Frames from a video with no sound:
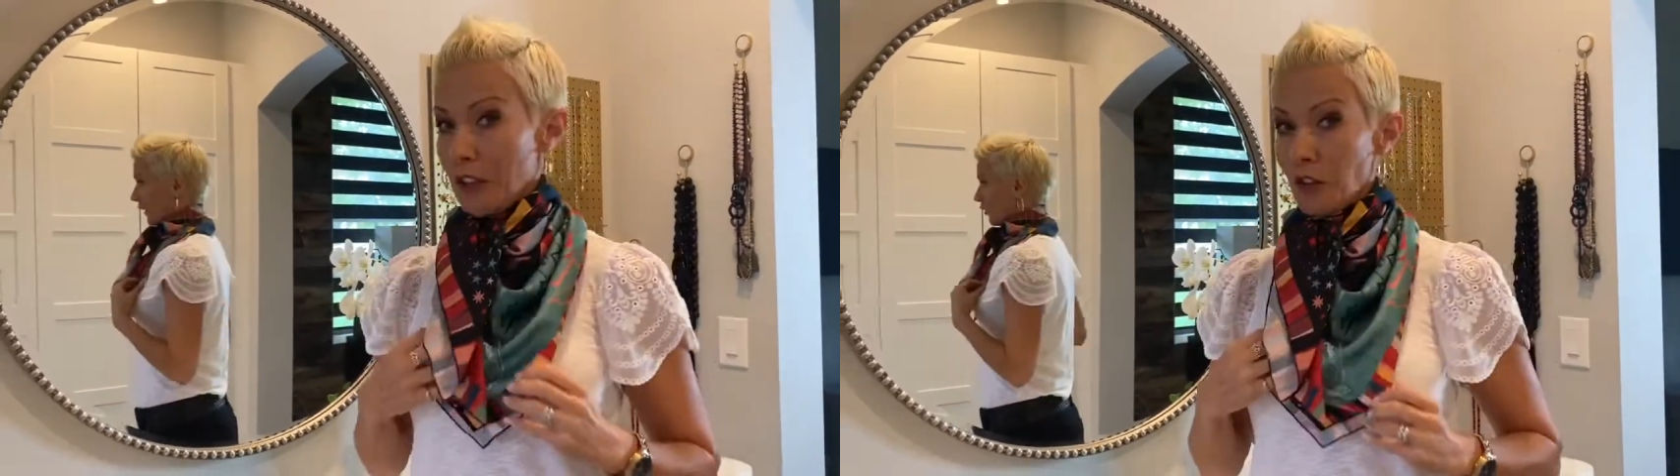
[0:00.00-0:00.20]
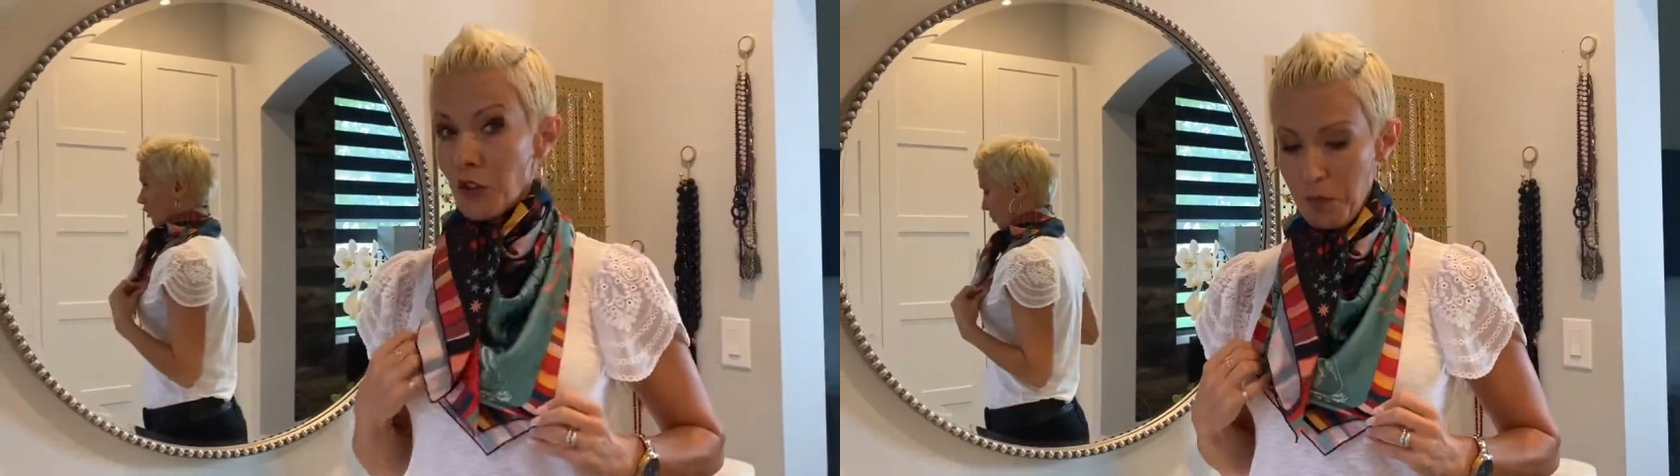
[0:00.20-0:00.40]
it
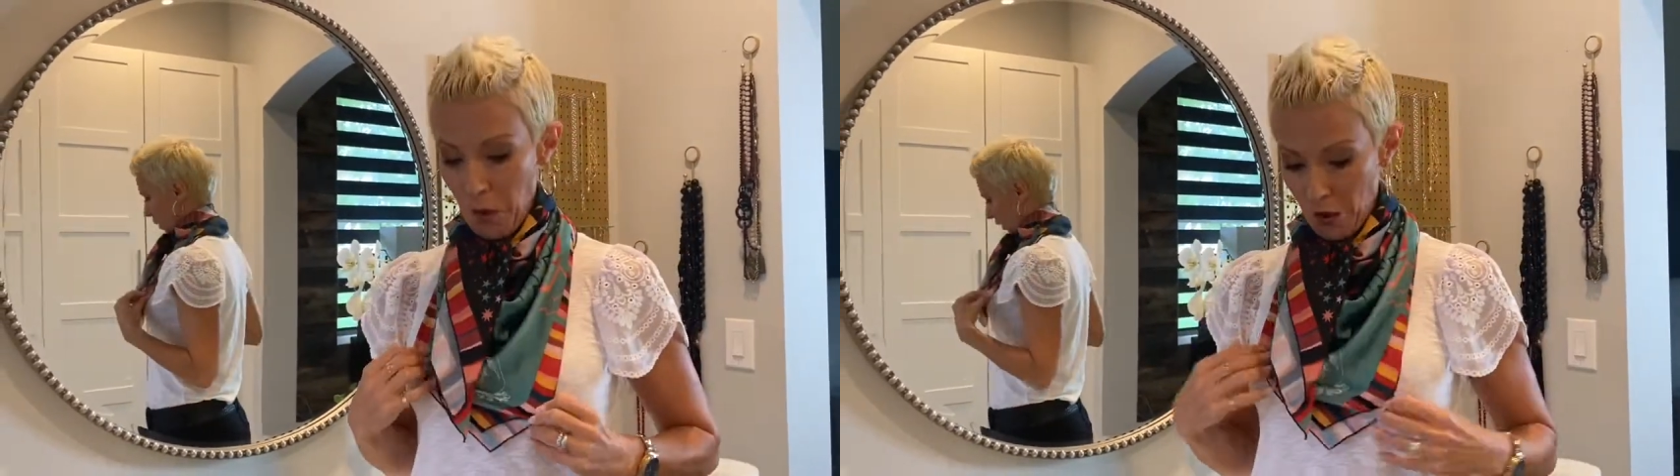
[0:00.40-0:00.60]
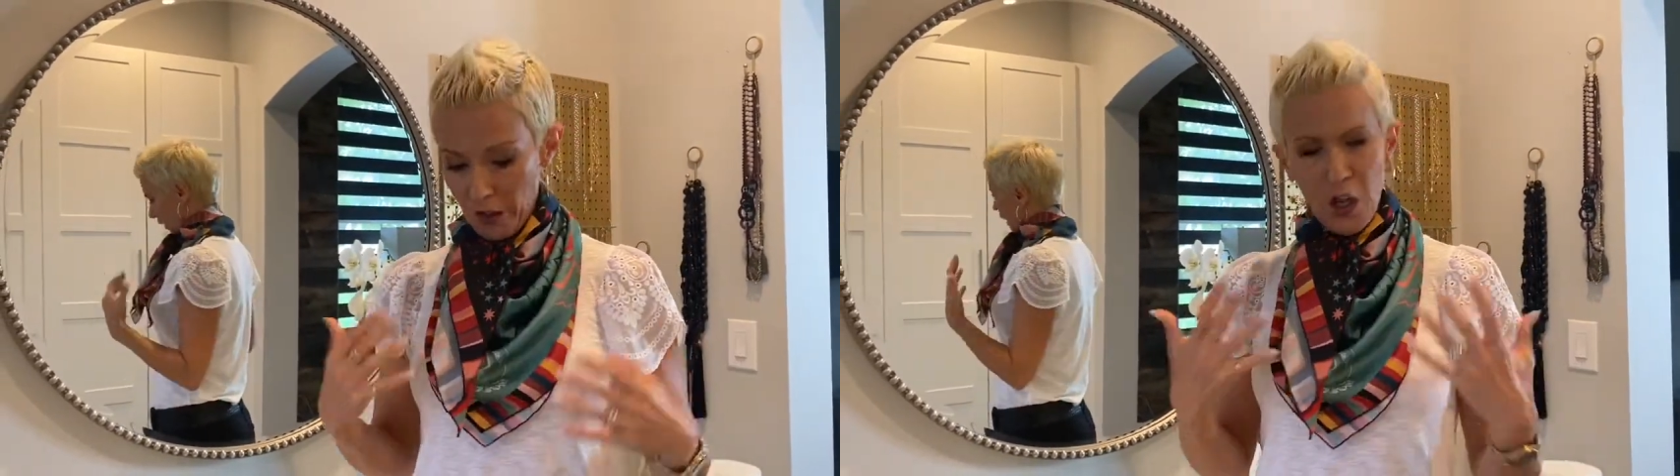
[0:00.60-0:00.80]
a little
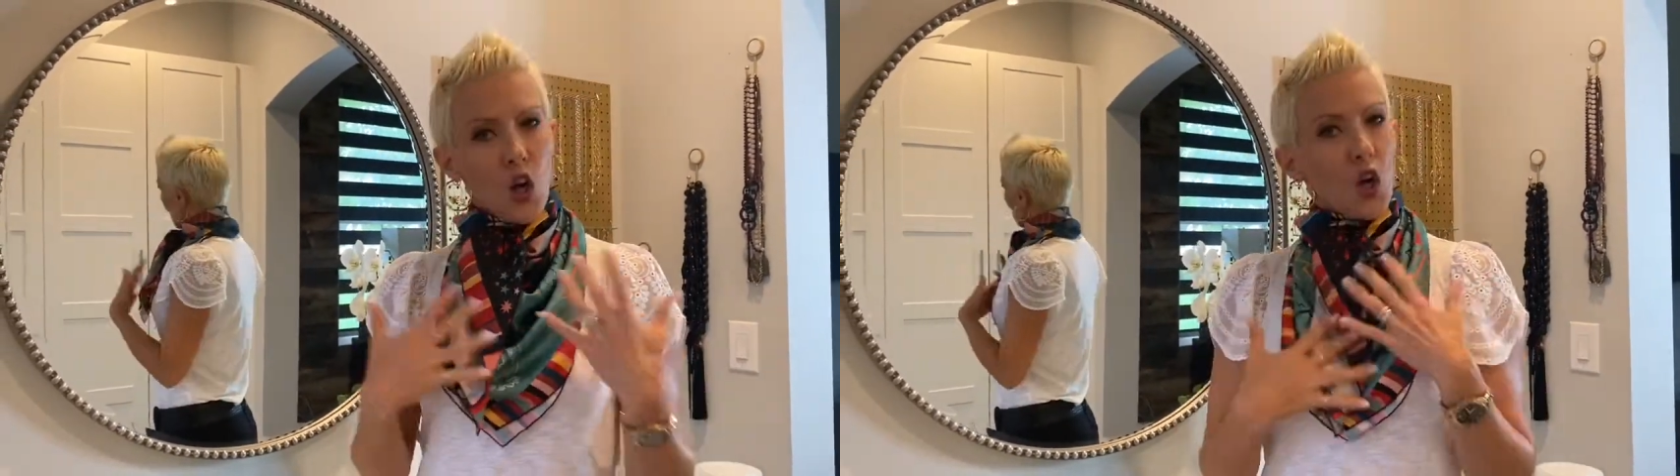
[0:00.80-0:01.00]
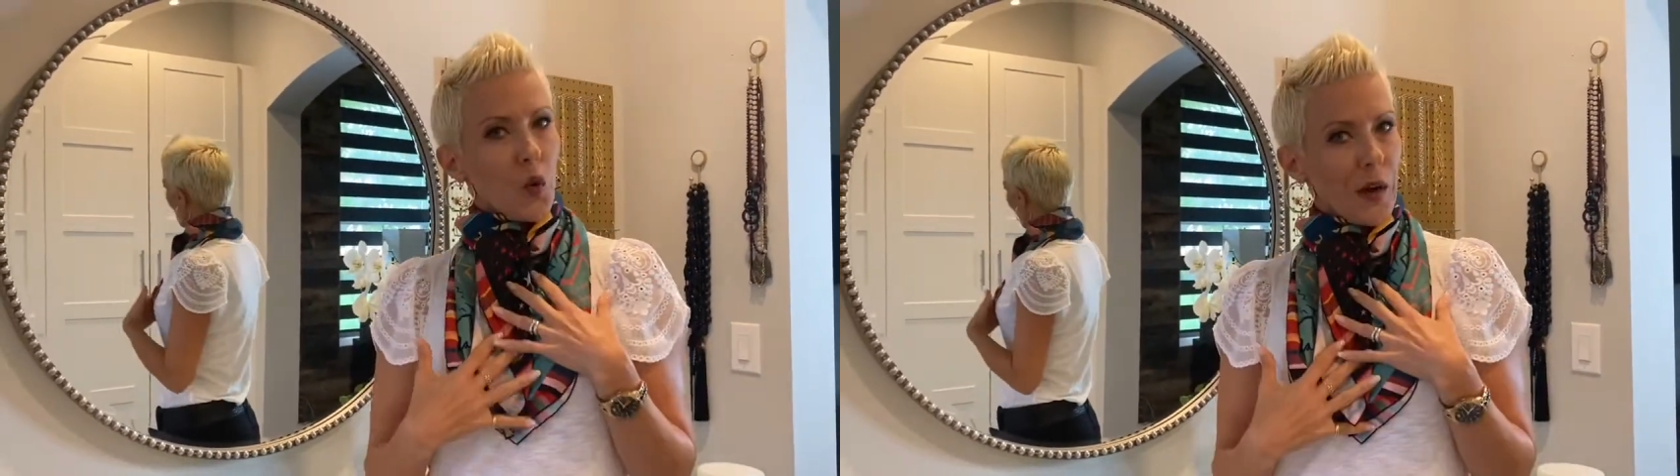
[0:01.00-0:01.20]
smaller.
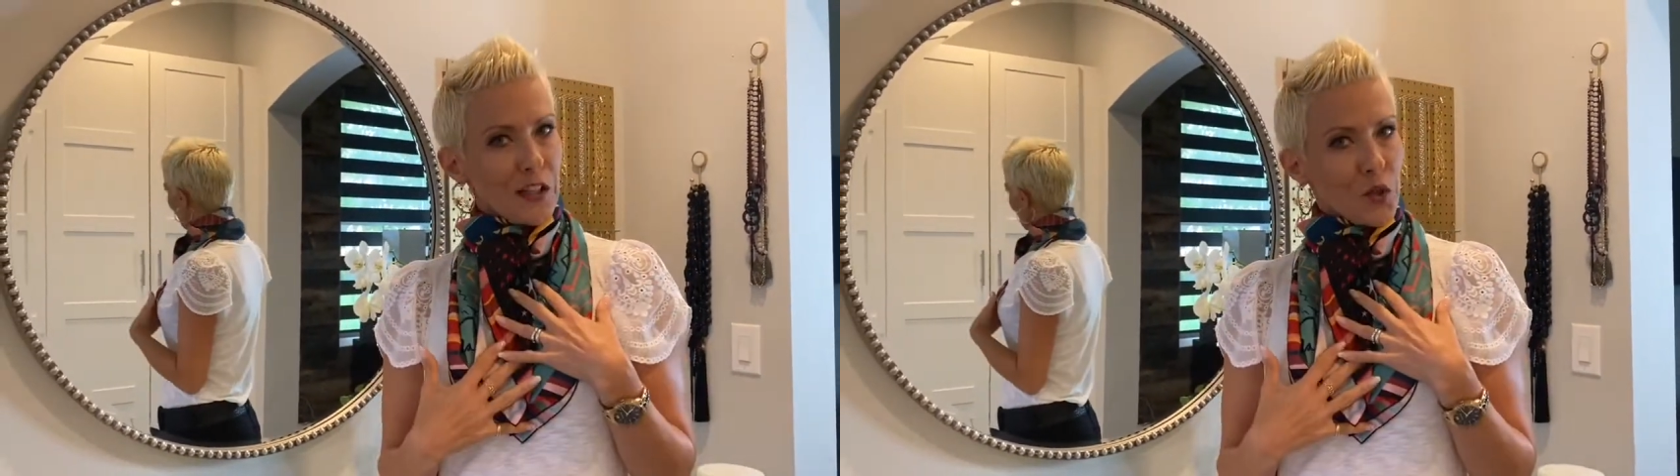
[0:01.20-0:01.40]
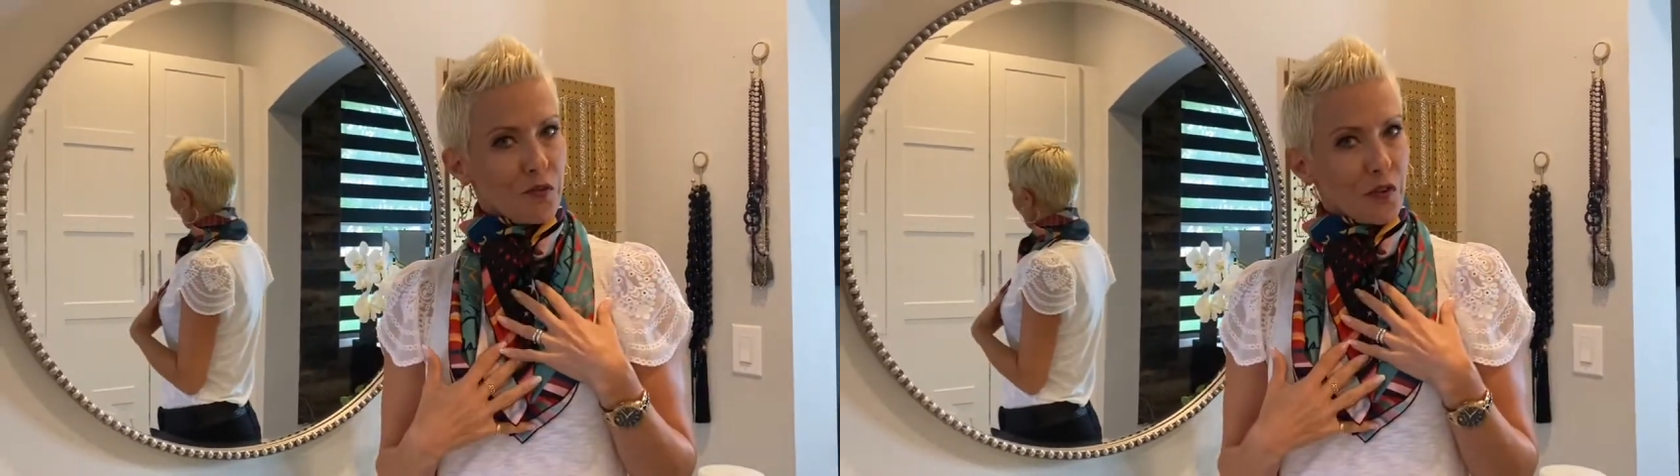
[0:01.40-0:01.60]

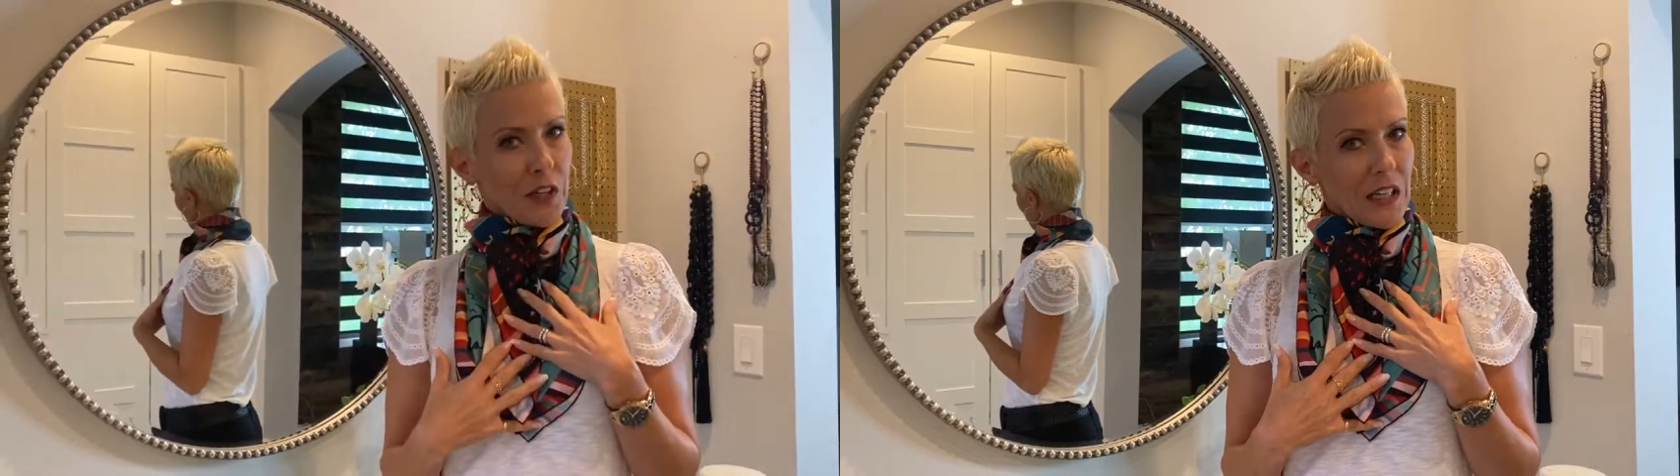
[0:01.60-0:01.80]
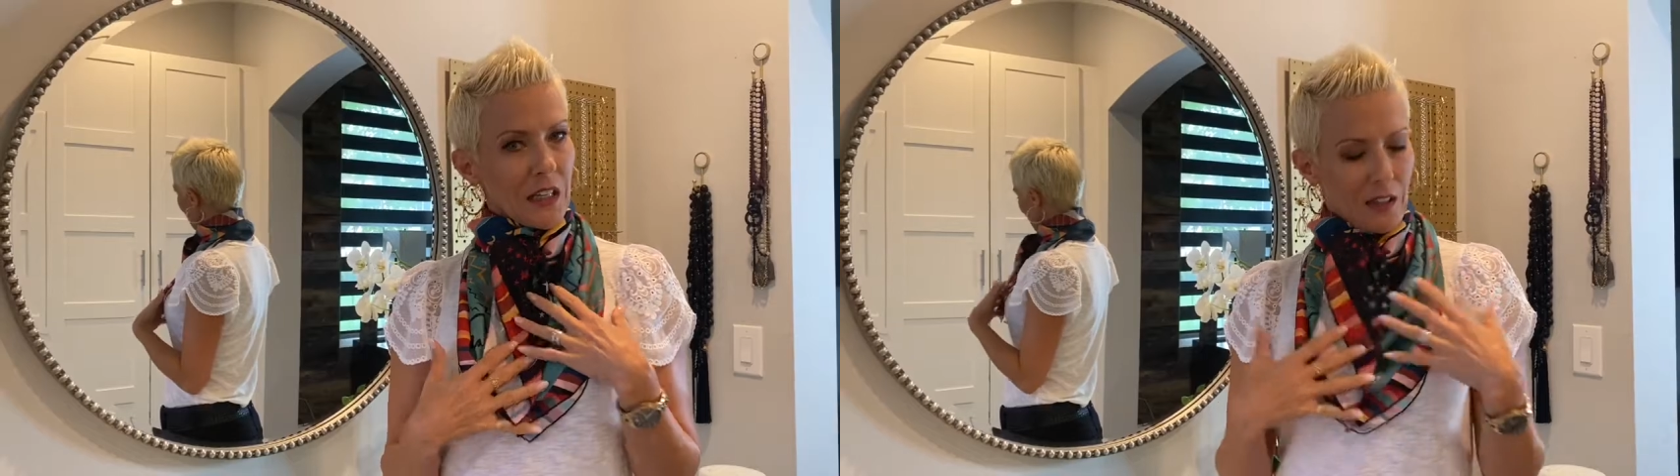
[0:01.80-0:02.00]
Great too for
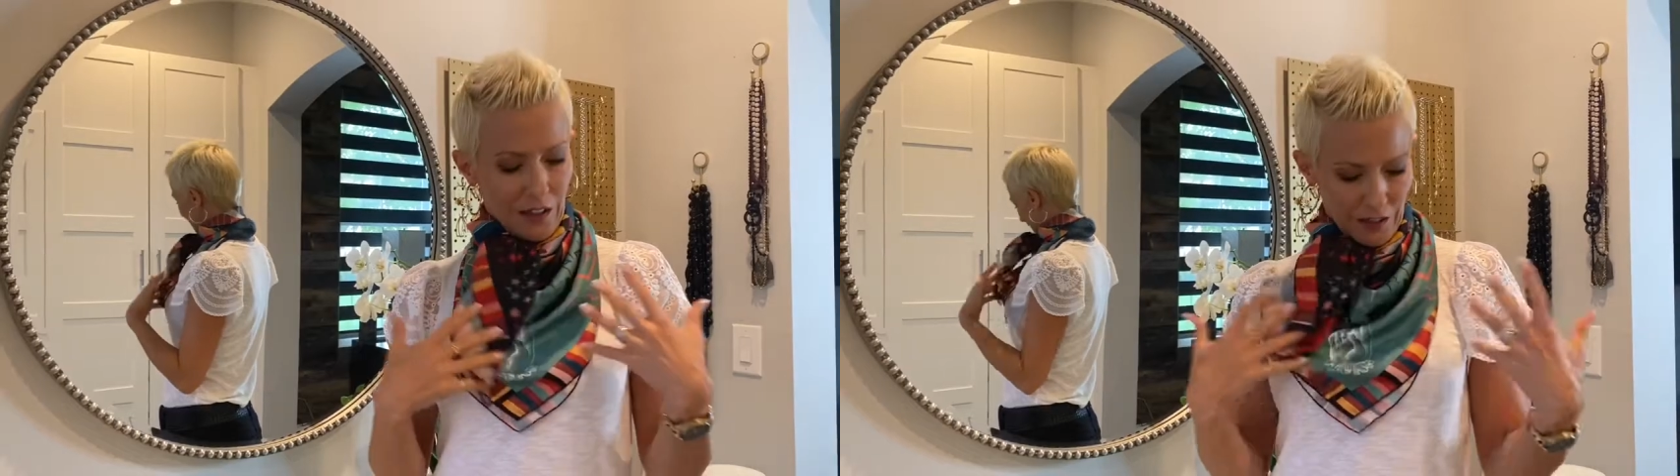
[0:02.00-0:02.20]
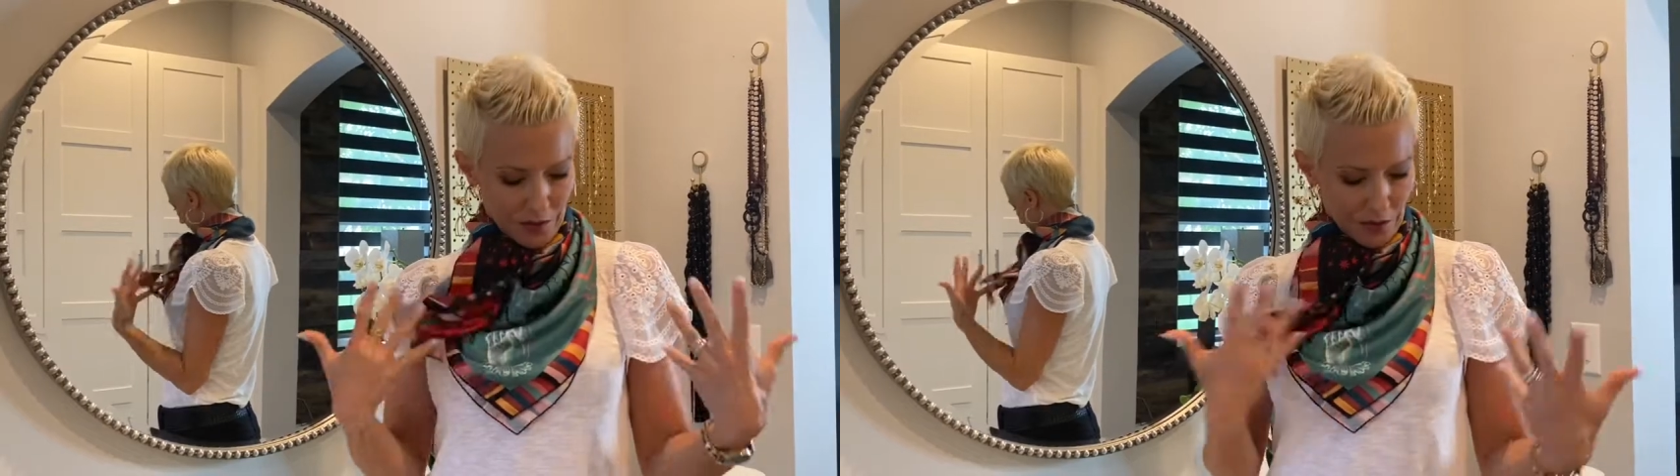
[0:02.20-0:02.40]

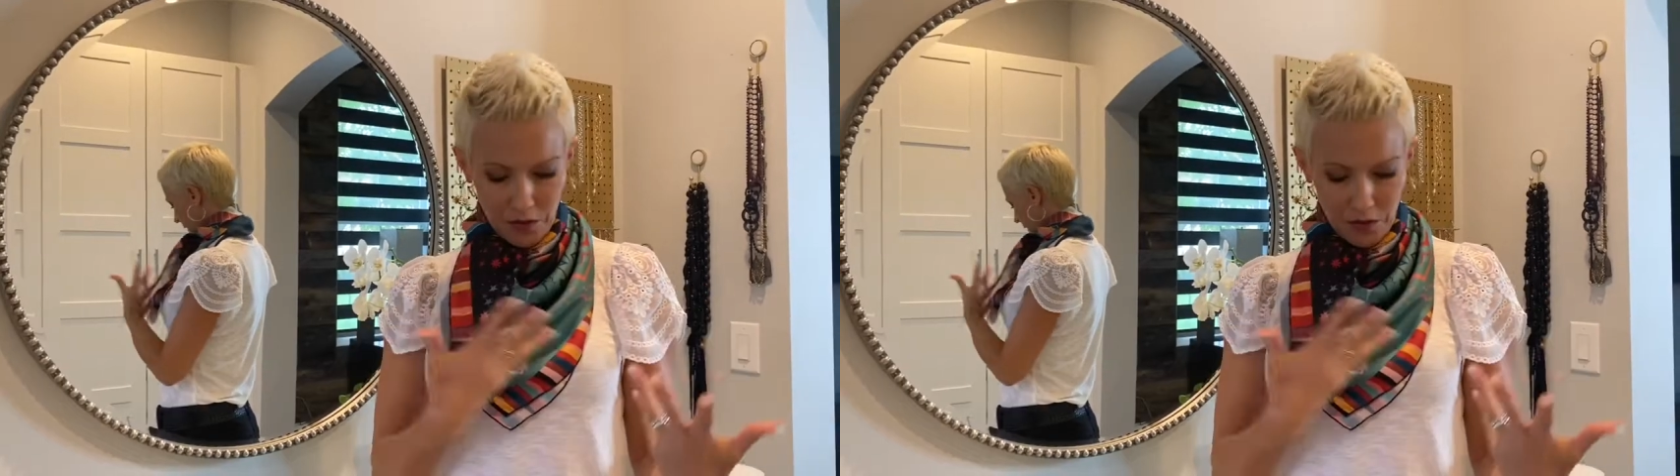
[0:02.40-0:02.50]
eating.